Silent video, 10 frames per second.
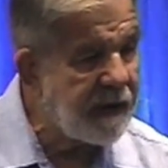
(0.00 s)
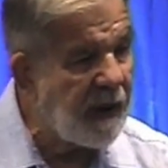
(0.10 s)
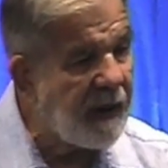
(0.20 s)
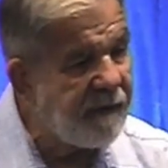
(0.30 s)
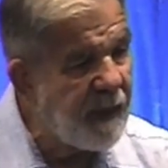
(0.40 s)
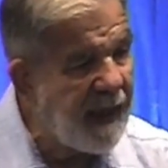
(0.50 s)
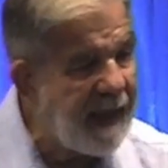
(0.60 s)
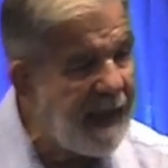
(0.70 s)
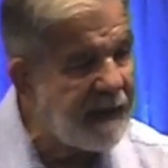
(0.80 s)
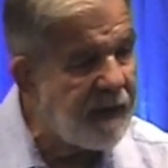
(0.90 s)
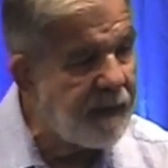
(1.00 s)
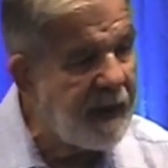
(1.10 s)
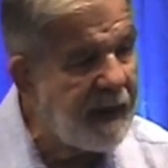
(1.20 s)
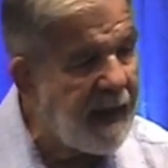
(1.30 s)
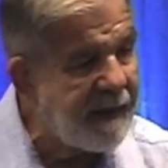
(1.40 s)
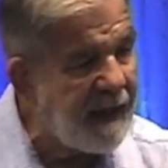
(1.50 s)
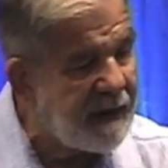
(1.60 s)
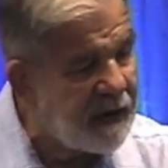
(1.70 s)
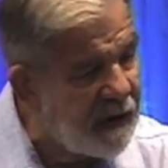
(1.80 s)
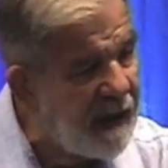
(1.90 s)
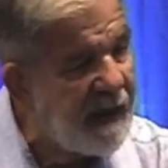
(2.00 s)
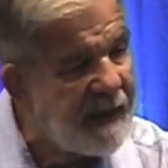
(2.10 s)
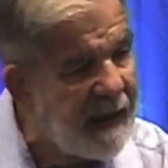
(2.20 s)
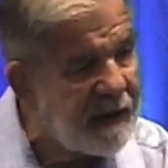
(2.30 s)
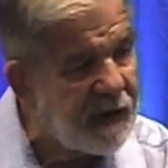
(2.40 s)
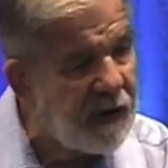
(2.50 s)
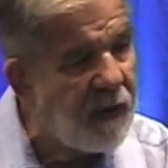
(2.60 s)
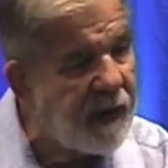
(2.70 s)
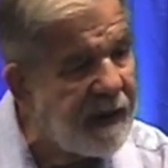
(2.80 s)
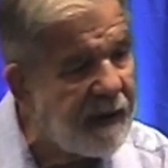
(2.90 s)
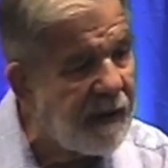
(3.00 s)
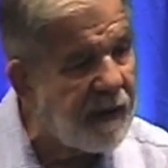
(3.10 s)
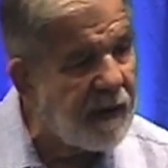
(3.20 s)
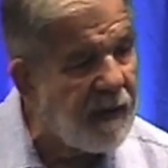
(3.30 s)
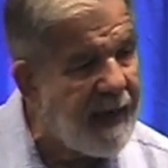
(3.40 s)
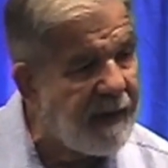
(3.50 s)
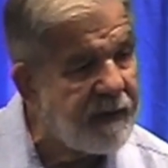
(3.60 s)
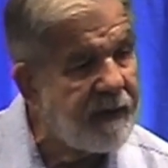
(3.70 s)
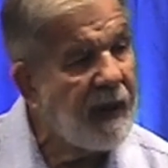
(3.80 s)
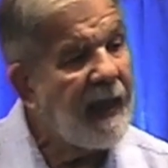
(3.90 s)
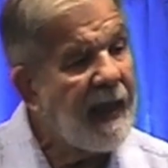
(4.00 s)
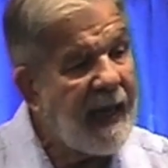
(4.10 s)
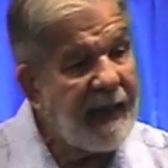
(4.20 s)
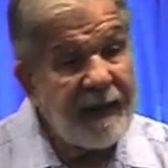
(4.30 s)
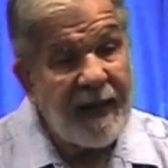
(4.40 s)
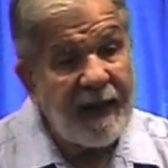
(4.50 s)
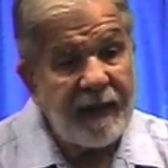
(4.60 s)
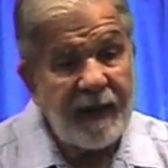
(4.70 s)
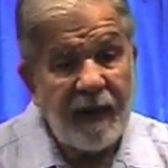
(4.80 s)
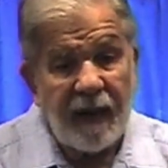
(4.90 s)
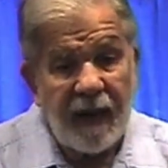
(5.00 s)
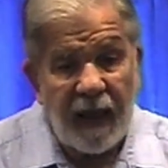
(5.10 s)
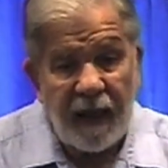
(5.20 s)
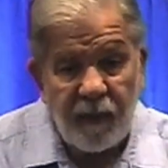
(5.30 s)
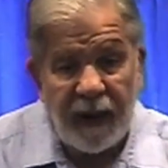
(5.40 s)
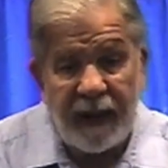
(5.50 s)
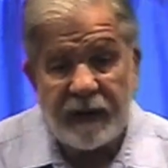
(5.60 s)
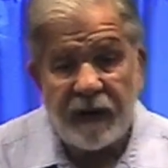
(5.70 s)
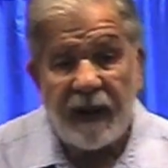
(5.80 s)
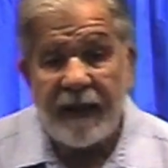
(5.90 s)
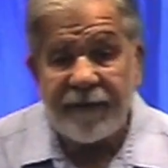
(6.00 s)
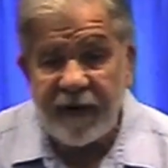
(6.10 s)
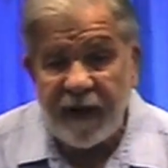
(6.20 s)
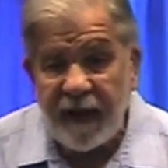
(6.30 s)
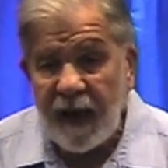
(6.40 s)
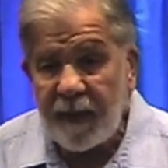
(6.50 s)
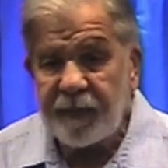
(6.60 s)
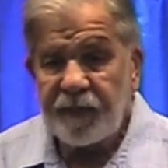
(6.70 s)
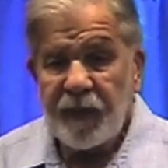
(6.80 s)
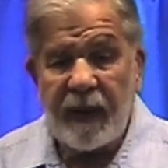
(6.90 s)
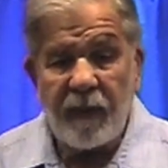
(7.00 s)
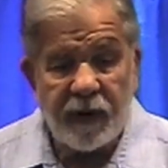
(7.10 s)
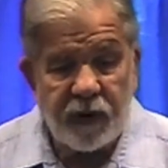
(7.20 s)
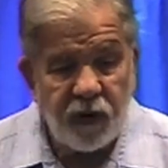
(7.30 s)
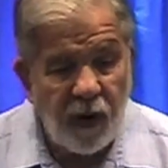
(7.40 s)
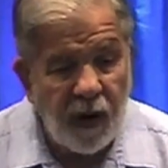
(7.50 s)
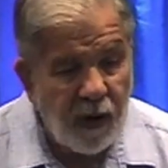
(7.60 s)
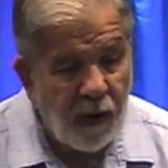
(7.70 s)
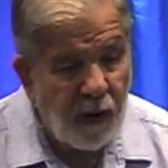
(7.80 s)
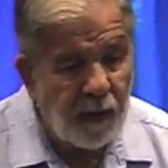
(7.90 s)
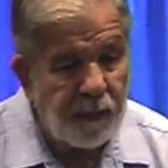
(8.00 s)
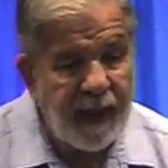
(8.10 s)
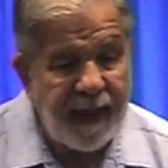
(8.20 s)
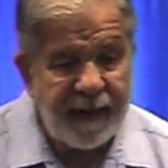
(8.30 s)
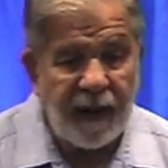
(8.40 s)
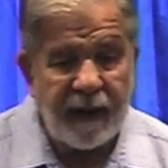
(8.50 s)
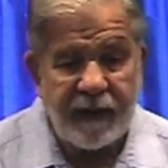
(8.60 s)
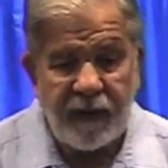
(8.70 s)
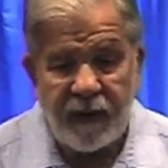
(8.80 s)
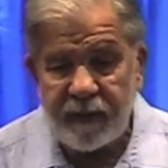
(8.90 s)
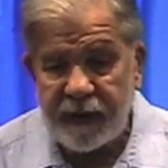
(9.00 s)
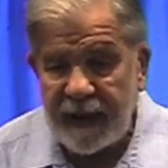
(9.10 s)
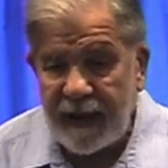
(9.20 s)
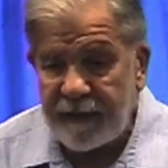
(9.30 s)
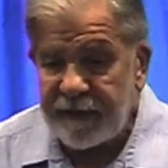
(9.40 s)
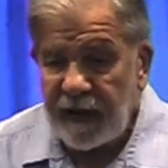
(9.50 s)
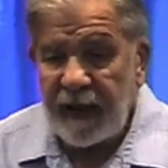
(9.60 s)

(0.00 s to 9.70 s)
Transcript: Son of Man has to be like that seed that's sown into the ground, and then when he's lifted up, he will draw all men unto himself.